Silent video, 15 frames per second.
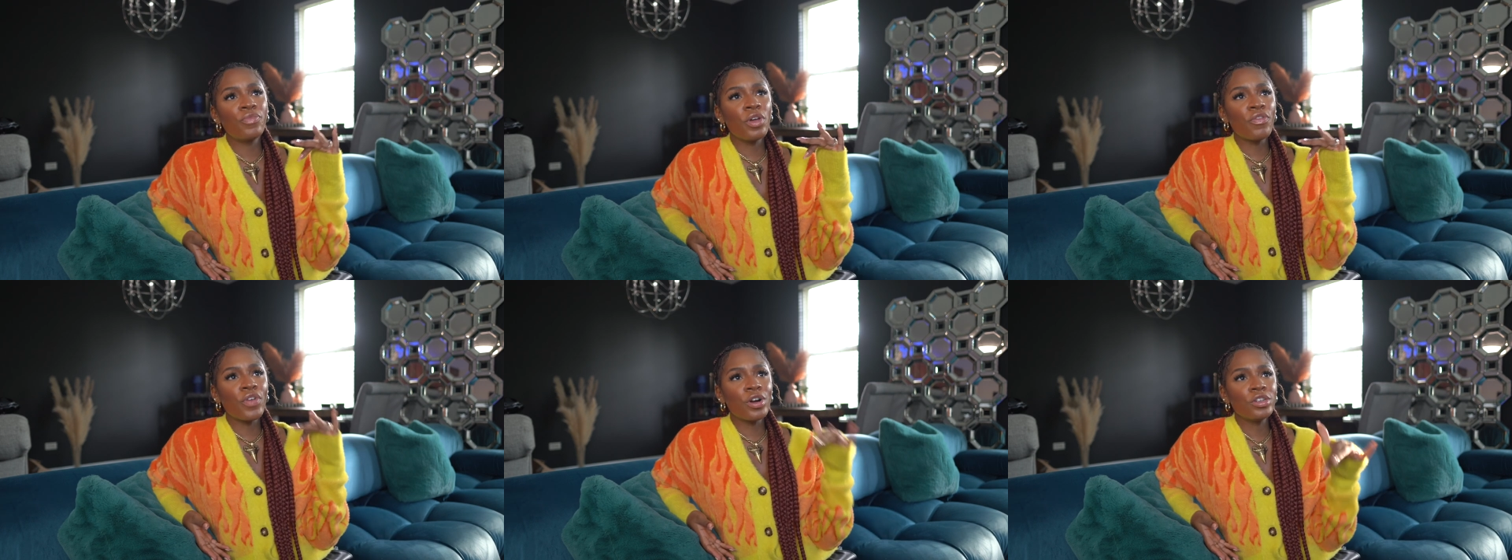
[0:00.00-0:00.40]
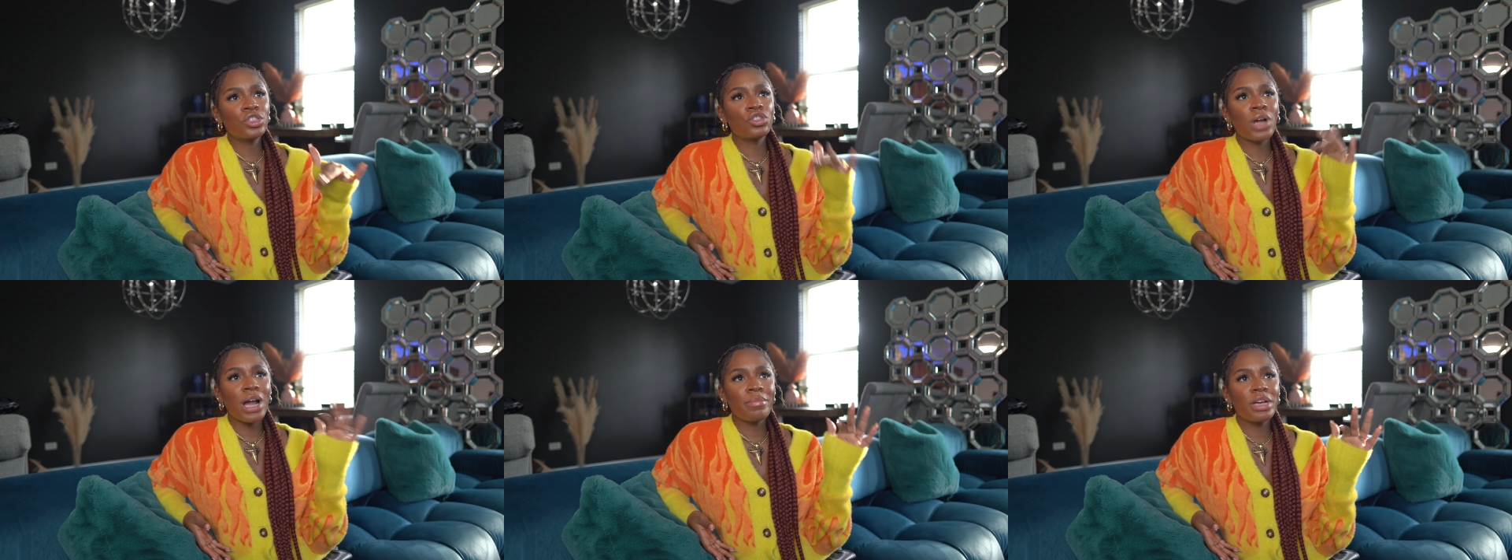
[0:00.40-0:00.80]
The
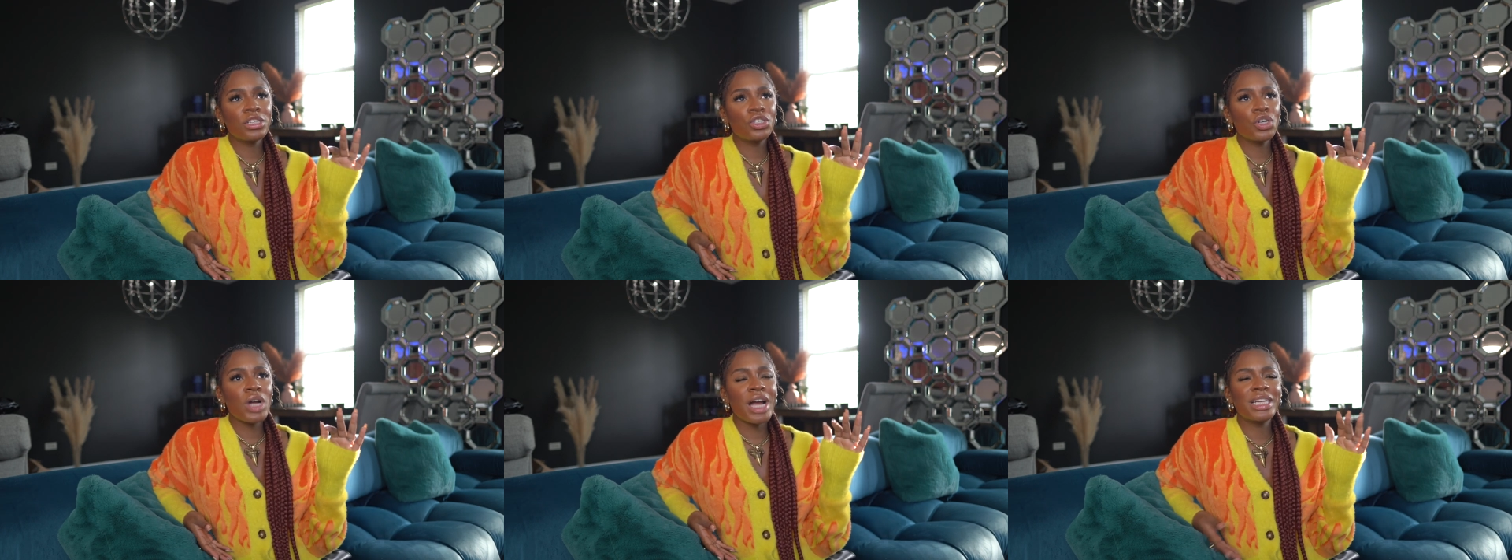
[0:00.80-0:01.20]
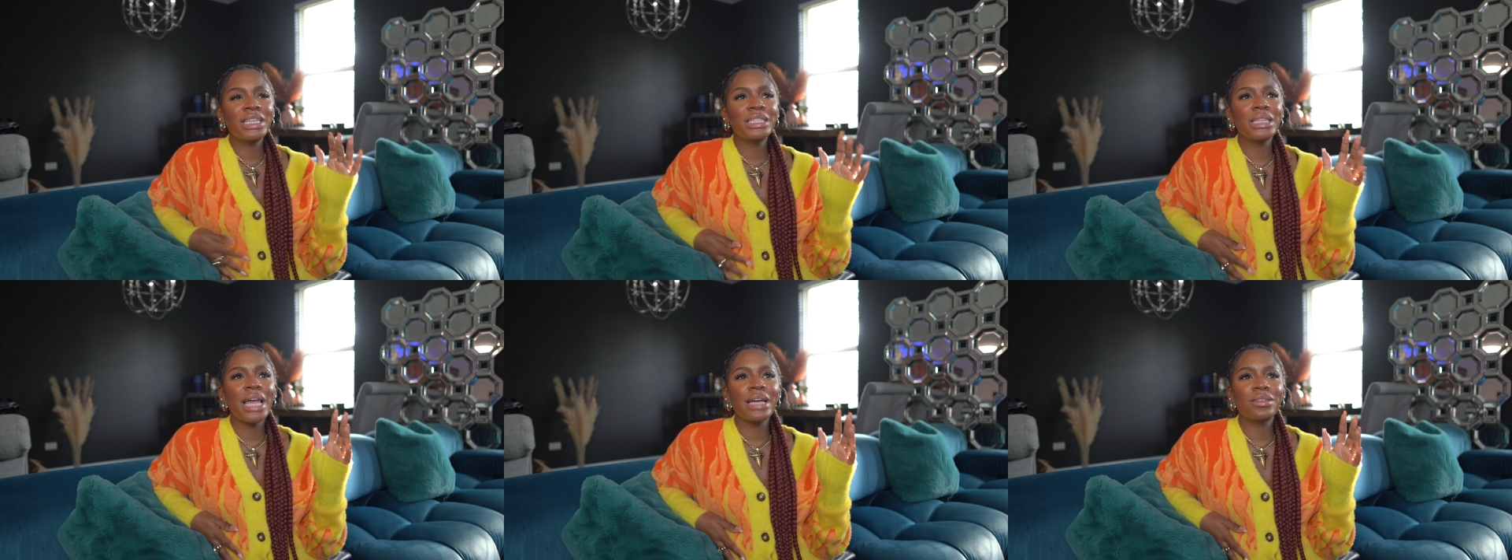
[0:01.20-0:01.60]
first trimester, I
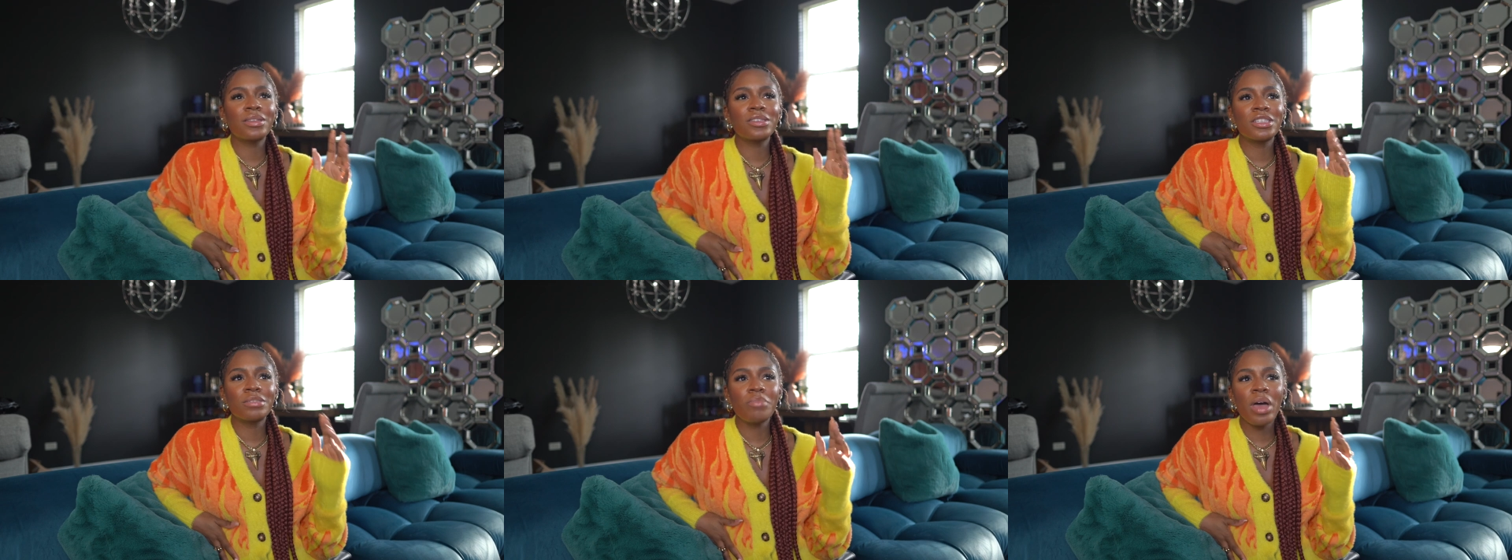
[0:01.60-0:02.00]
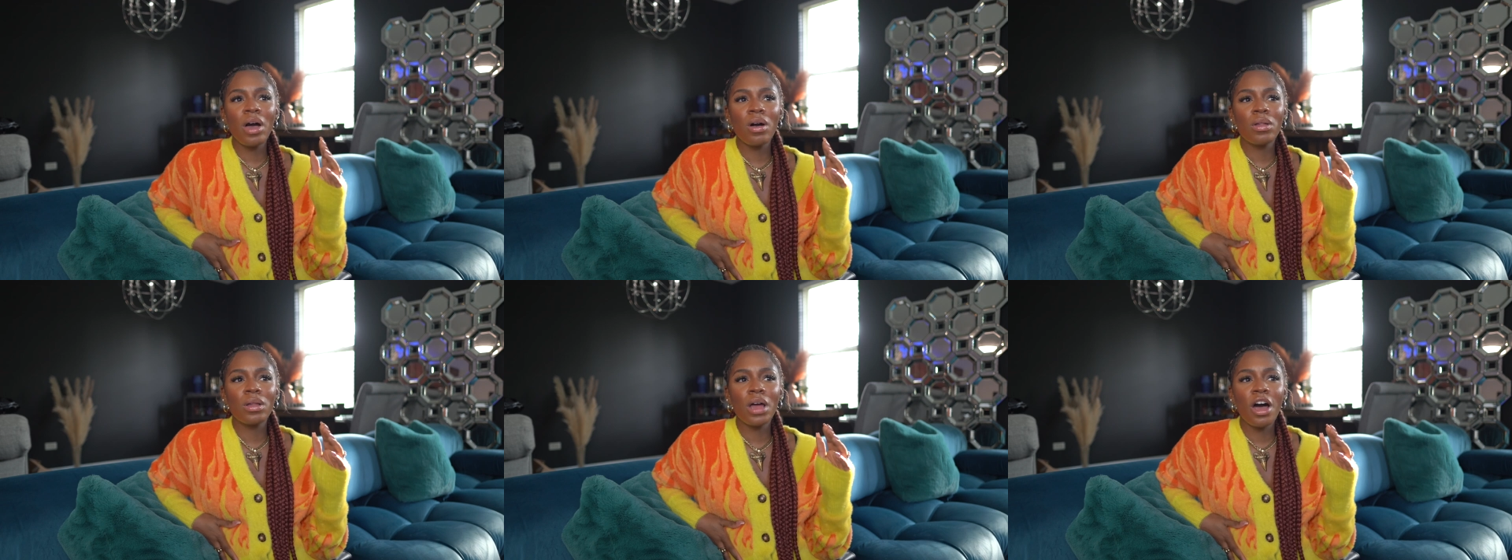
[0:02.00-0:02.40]
didn't like the
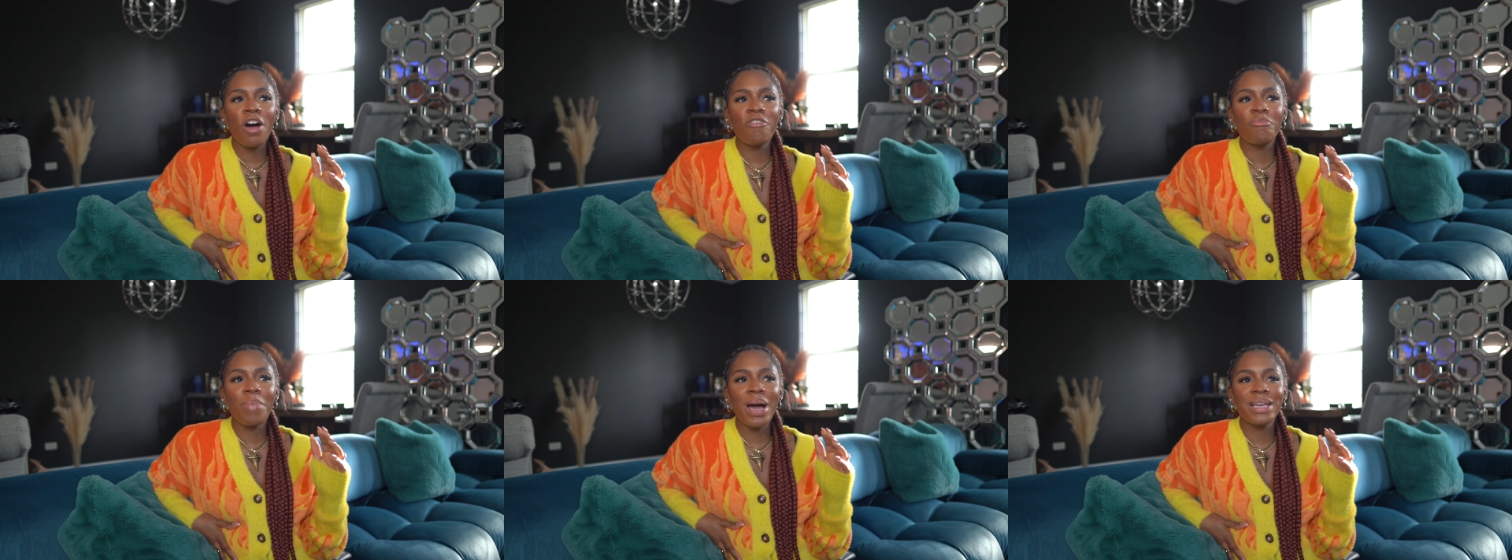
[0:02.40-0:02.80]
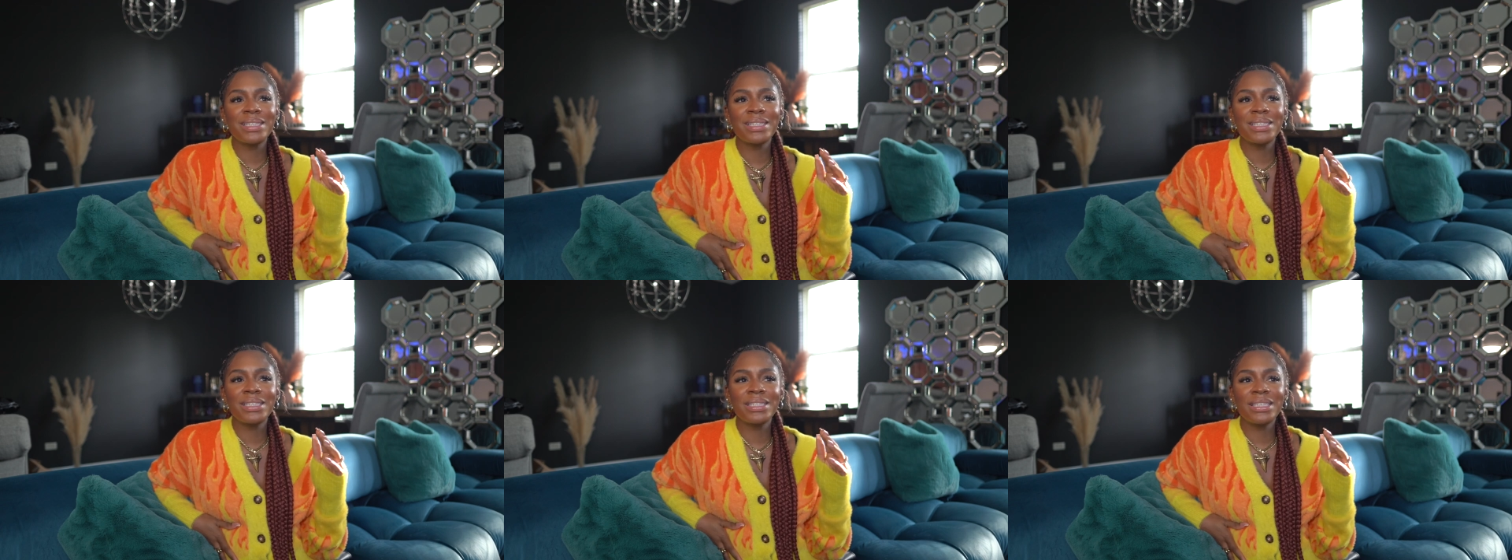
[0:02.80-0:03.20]
smell of my
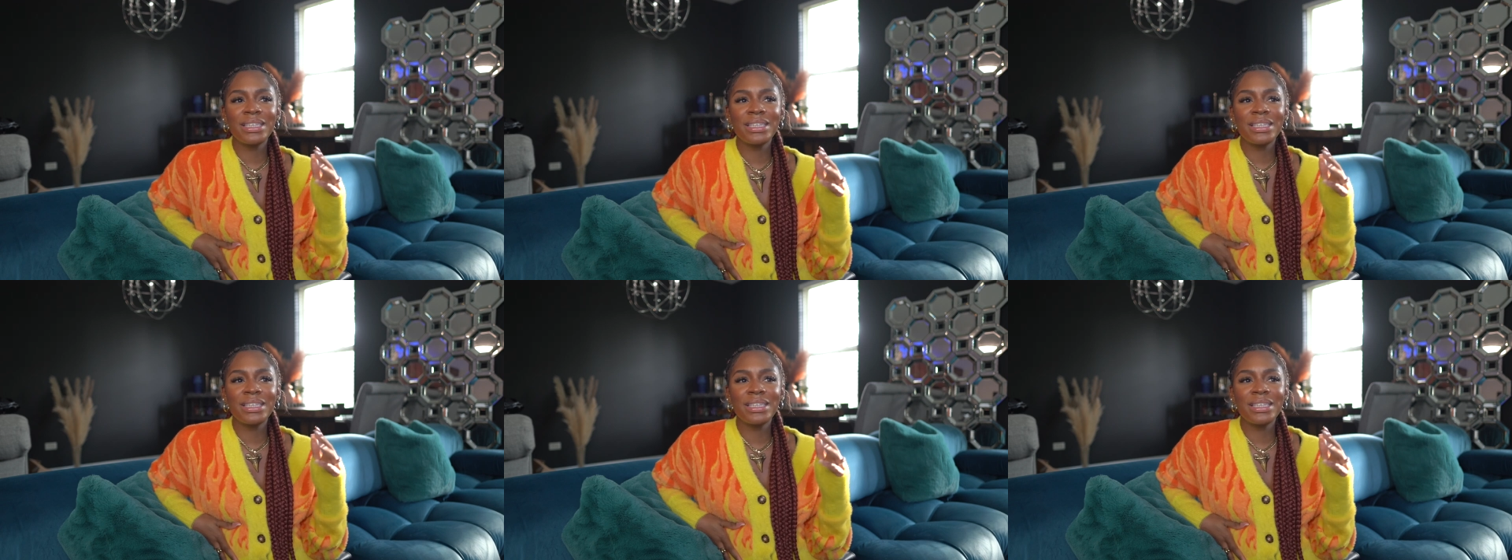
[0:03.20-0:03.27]
skin